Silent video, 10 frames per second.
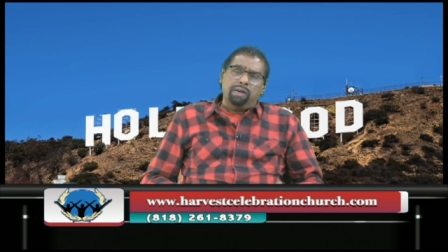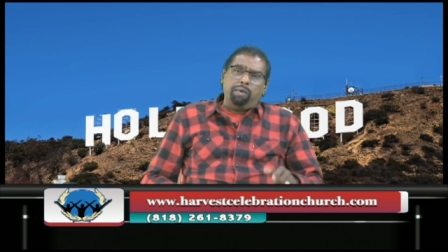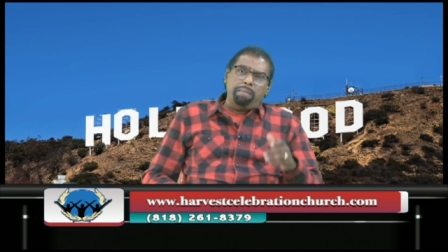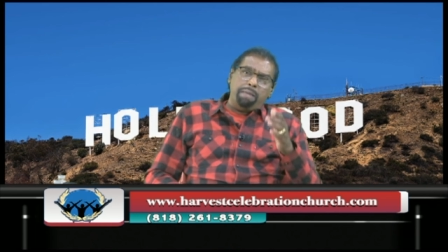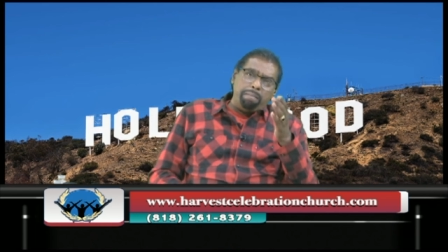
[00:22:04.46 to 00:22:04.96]

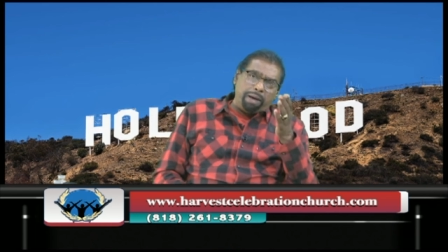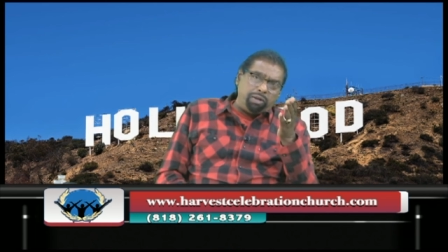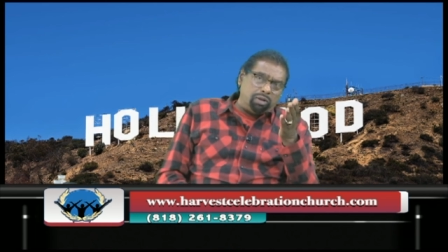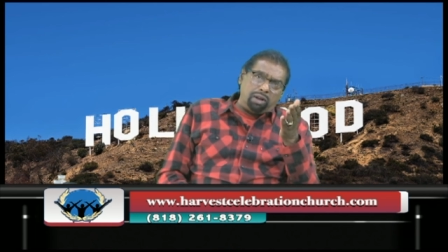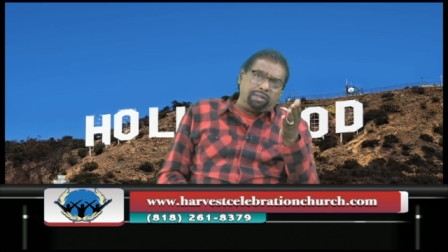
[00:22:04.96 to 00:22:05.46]
Remember,
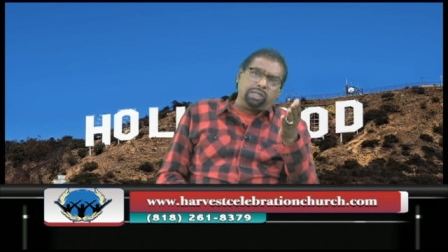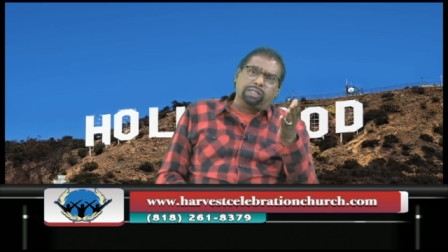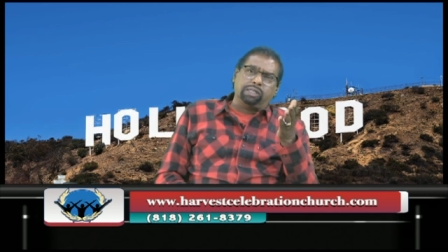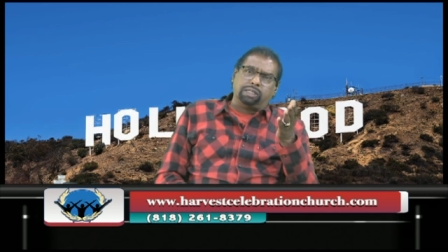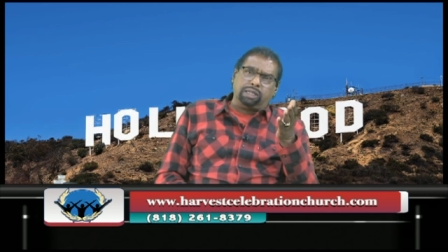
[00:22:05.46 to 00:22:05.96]
you're not
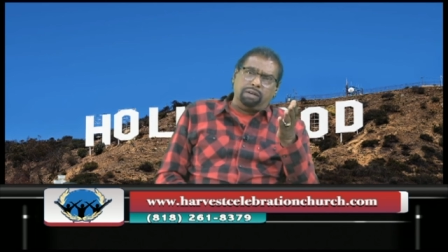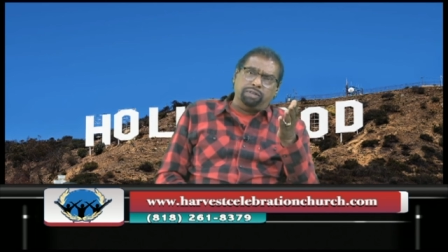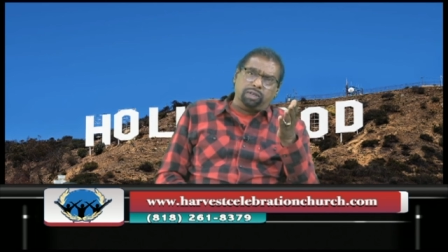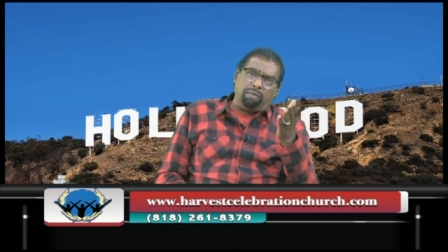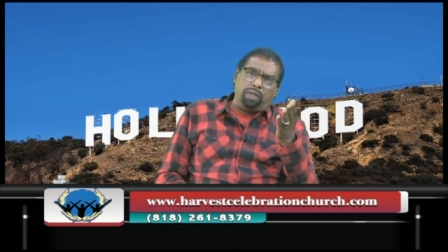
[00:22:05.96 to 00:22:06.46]
just a
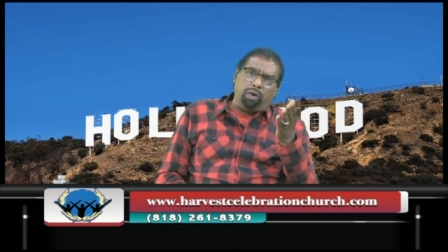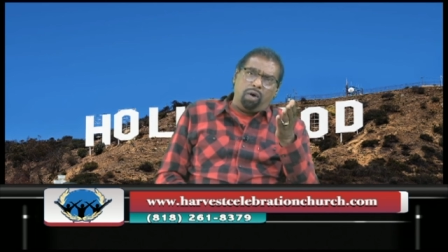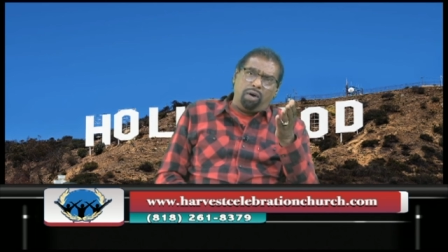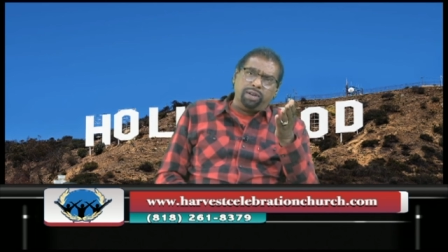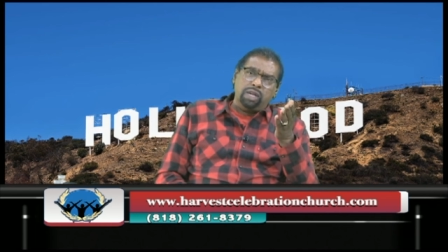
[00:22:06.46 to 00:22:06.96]
servant of the
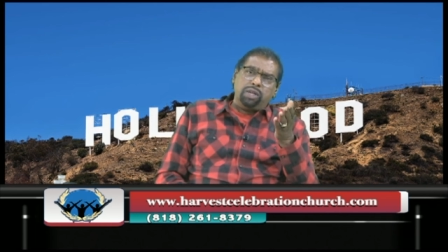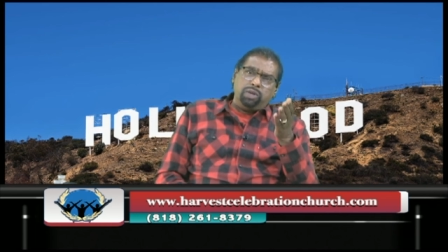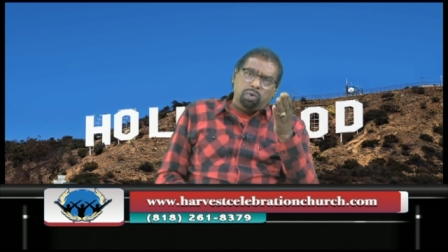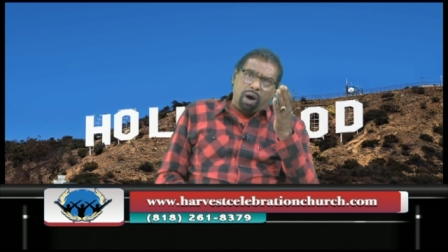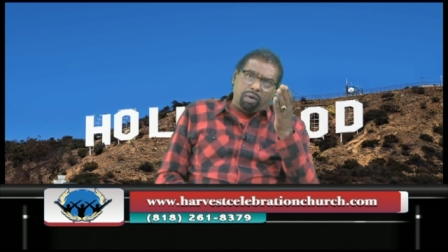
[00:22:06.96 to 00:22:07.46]
Lord,
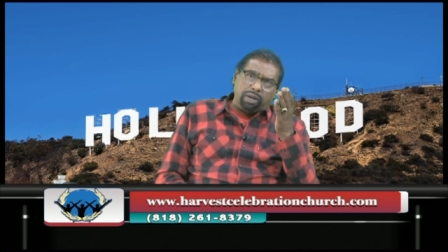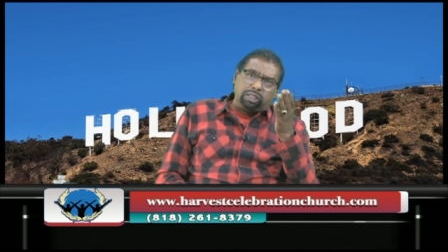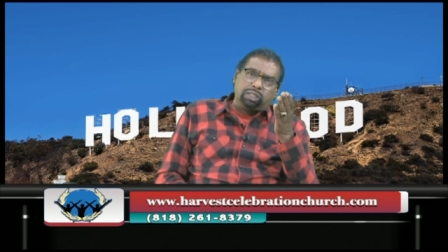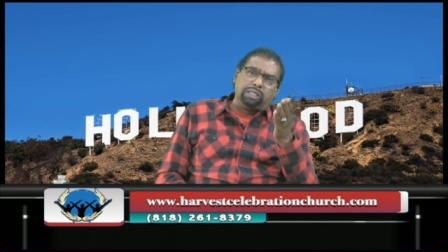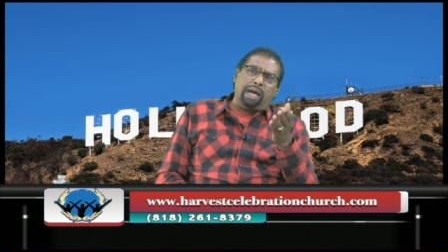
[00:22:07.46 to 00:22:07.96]
you are a
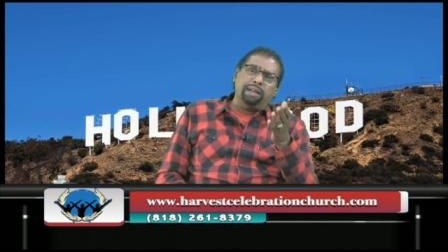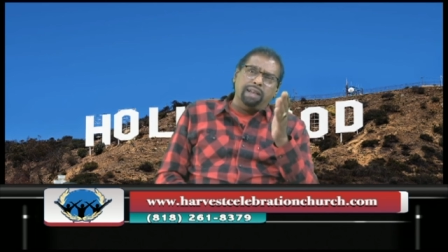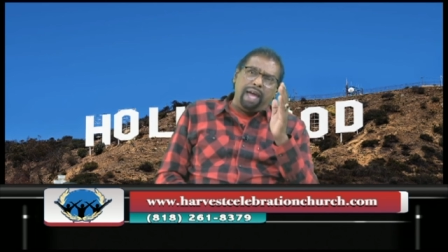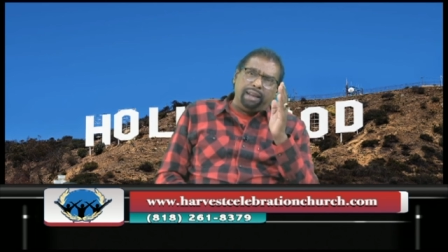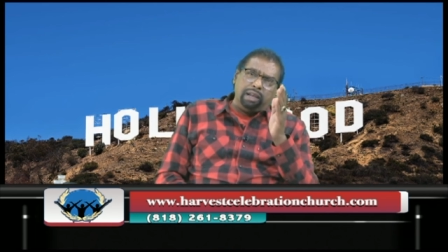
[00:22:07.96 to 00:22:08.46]
son
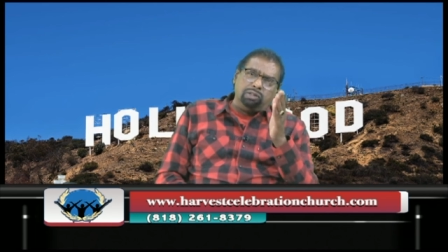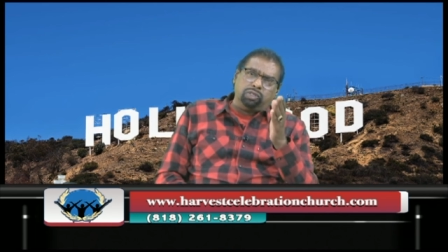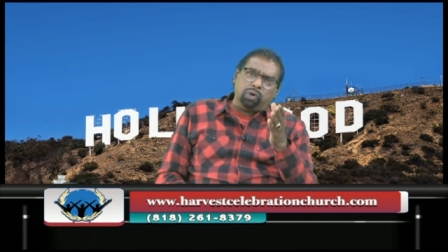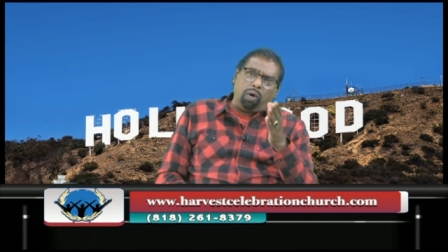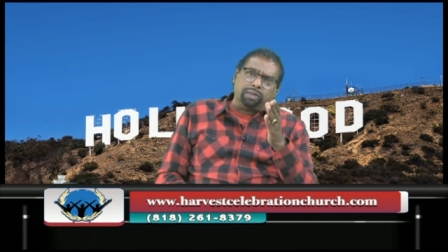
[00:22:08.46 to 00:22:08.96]
and a
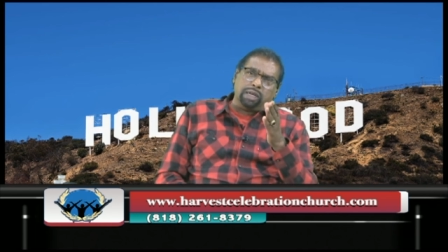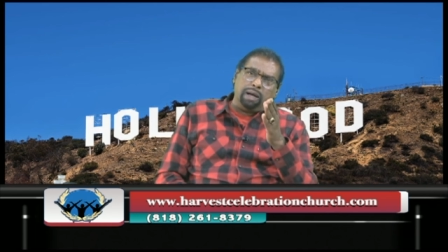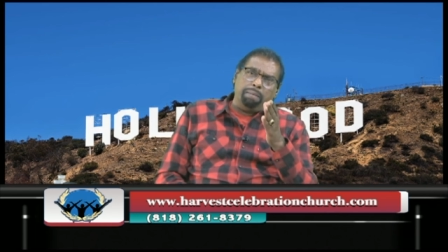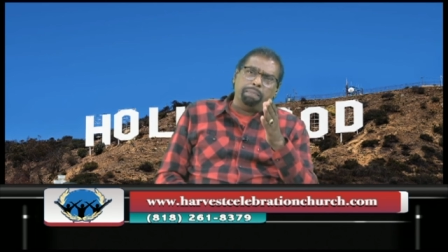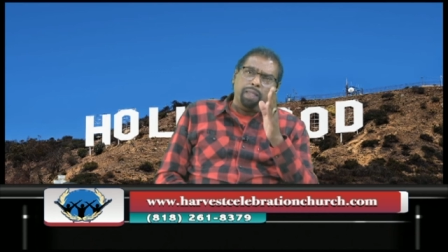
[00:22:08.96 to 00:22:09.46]

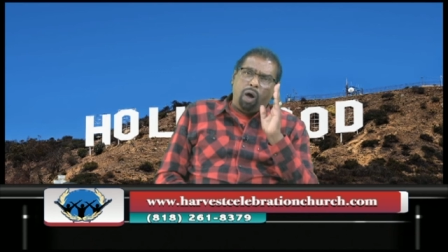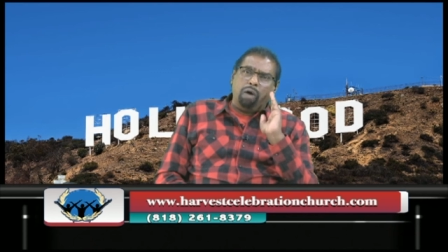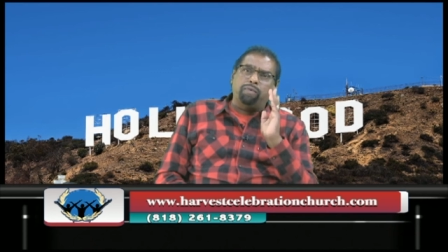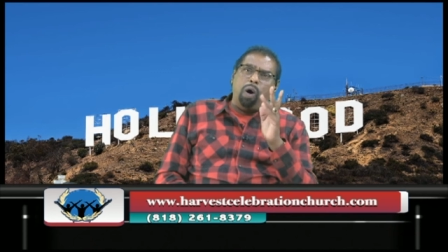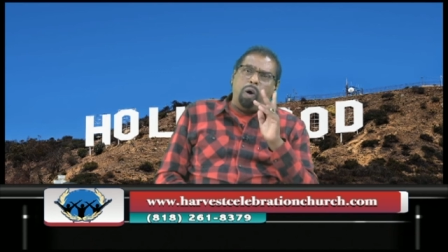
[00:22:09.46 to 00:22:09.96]
daughter
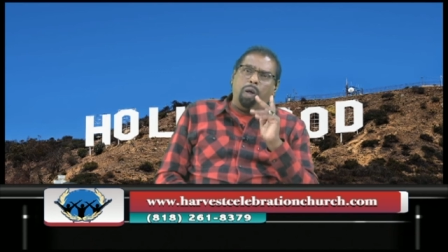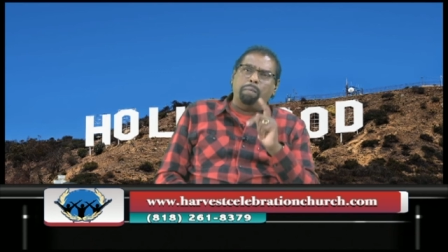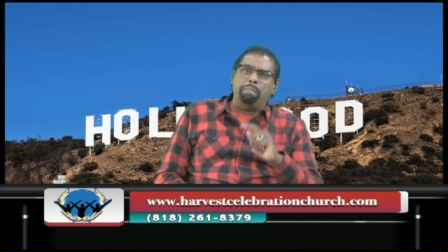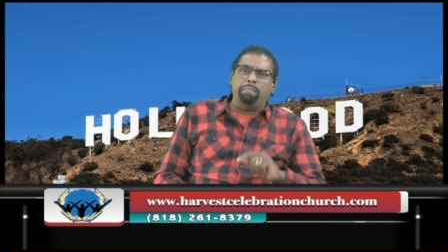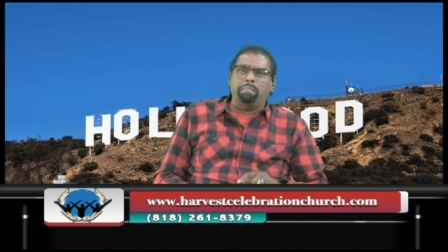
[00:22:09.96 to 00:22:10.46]
of
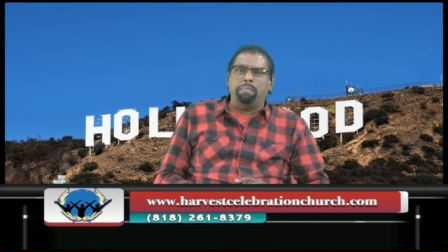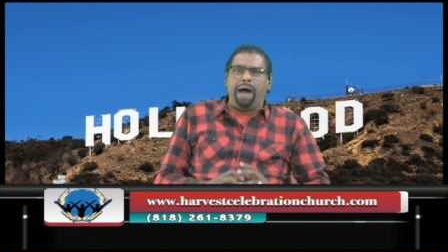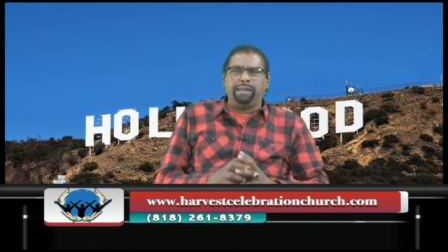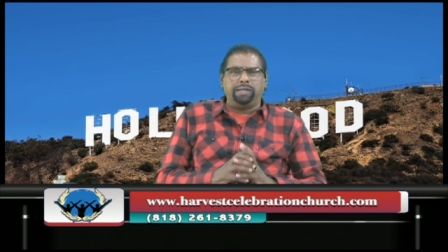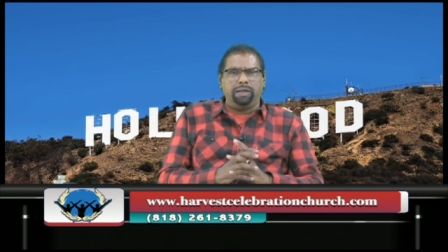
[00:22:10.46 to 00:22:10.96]

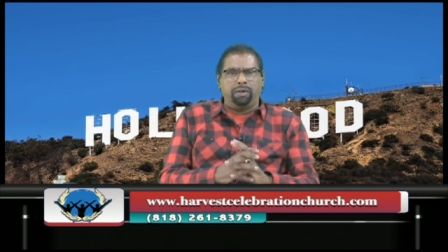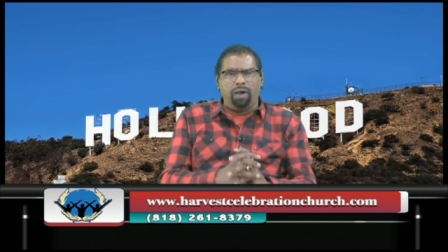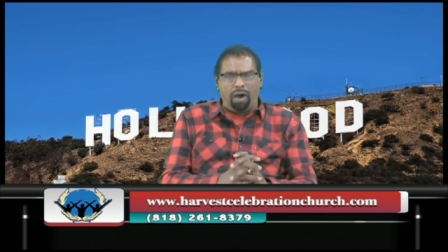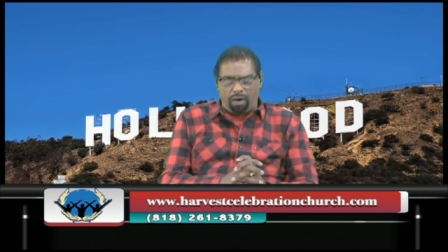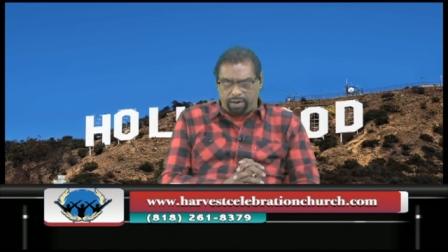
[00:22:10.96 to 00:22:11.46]
Almighty
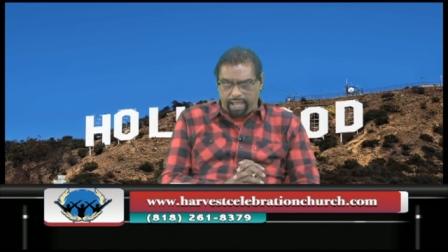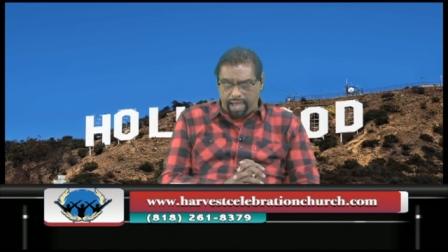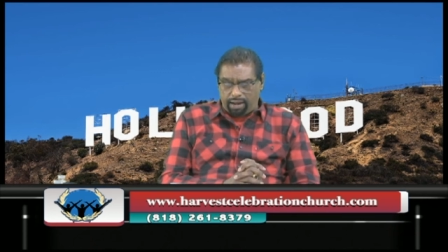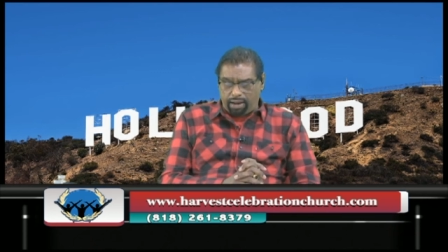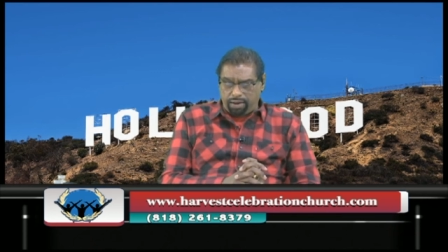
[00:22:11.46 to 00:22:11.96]
God.
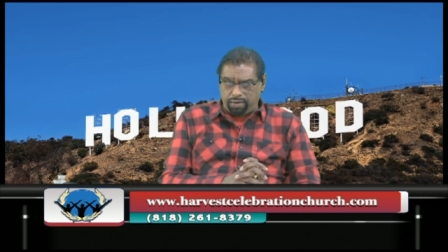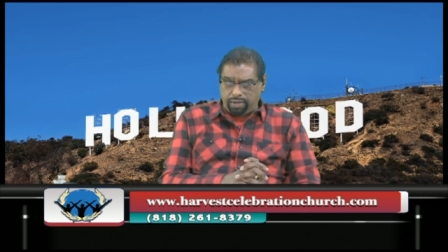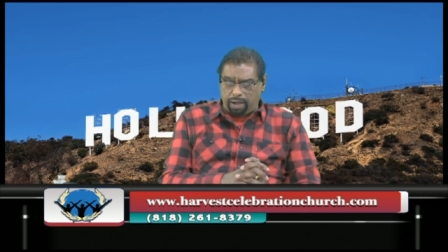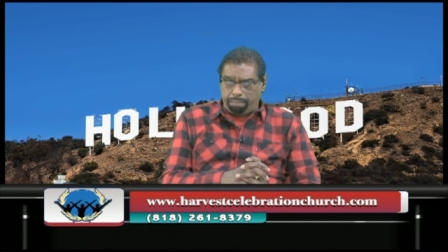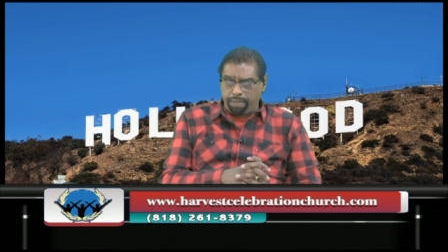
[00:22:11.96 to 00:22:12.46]

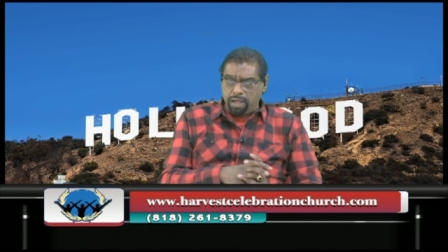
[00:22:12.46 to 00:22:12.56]
Hallelujah.